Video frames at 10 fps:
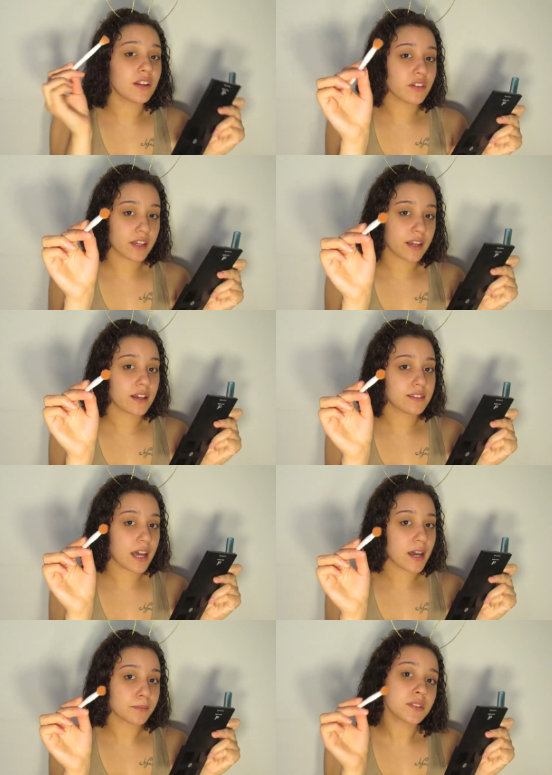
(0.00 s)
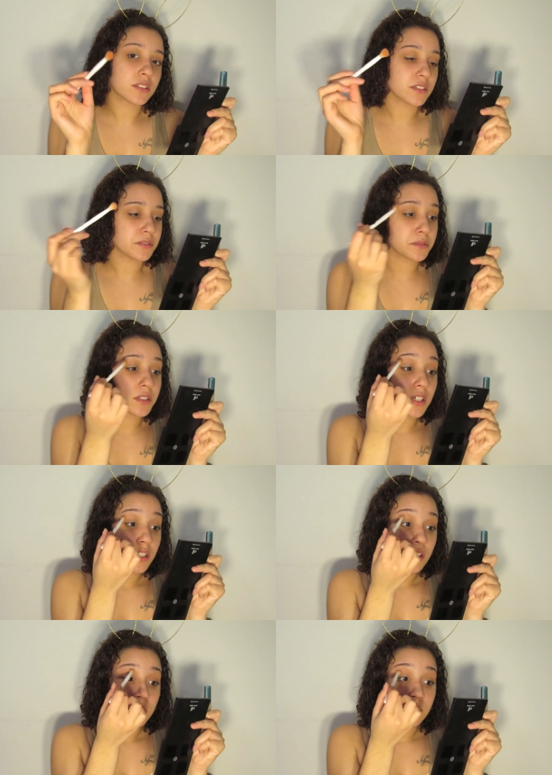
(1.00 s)
know that got, that happens to you
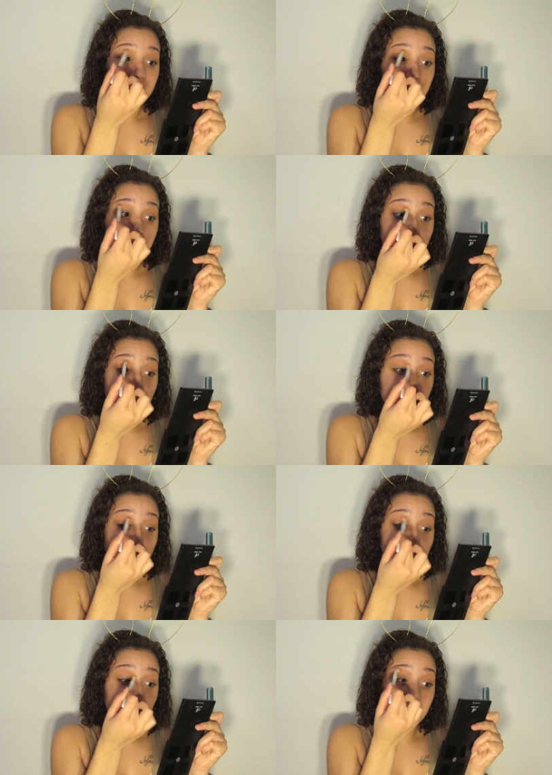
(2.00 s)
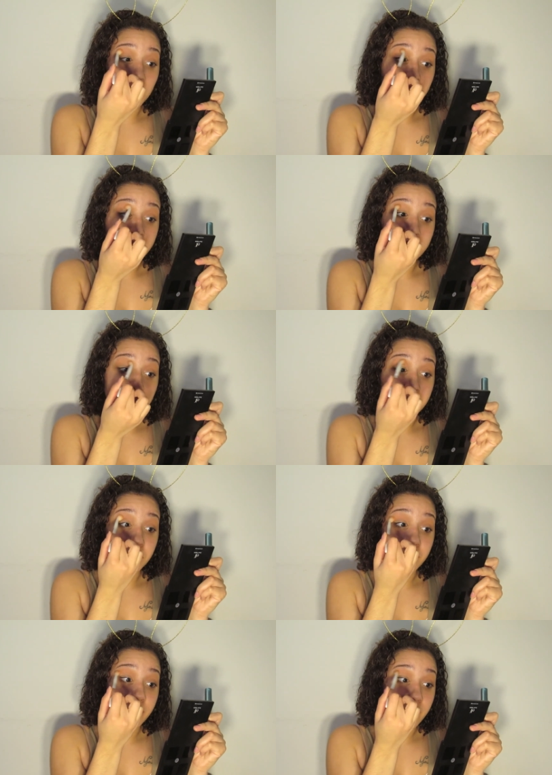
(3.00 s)
When you're like looking for the brush and it's in your
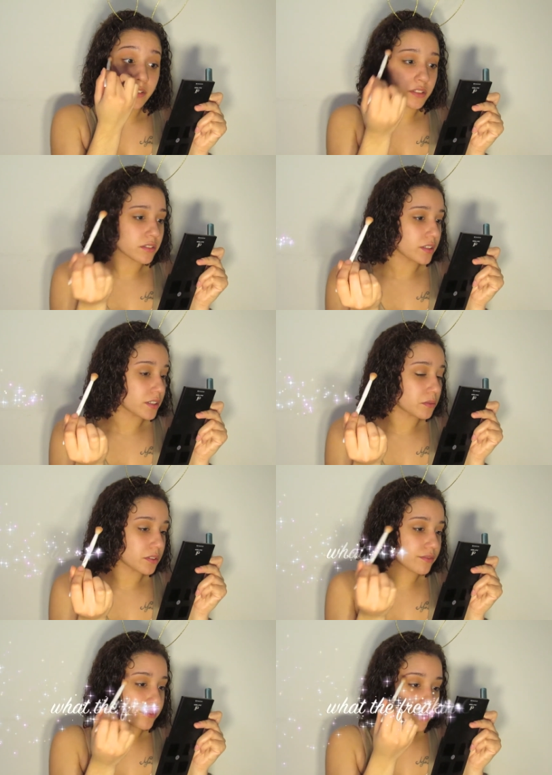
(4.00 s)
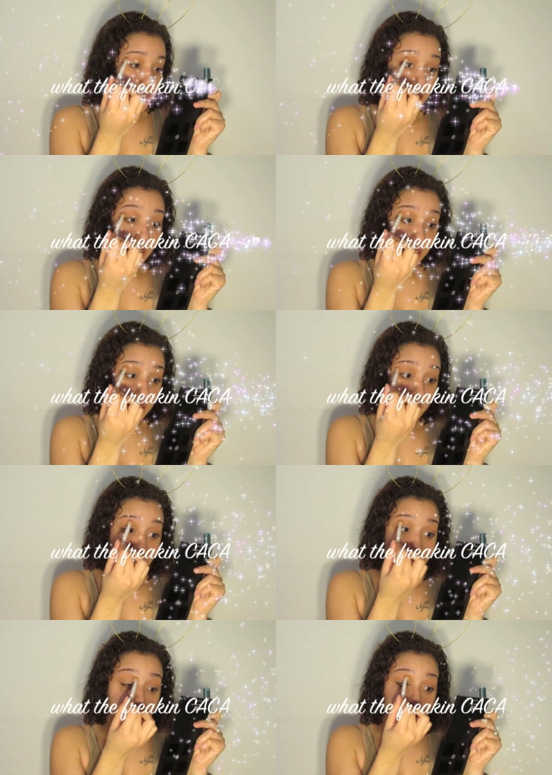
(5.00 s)
other hand And you're like, what the freaking gaga?
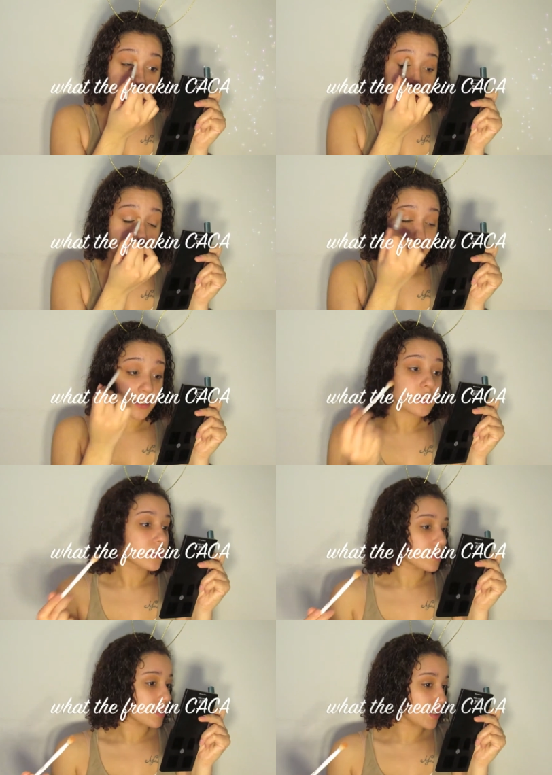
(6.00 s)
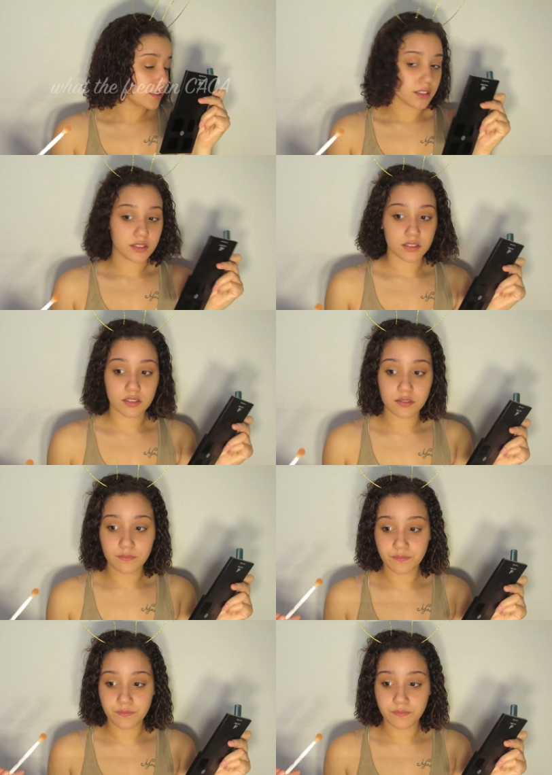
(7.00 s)
Well, I think it looks nice like this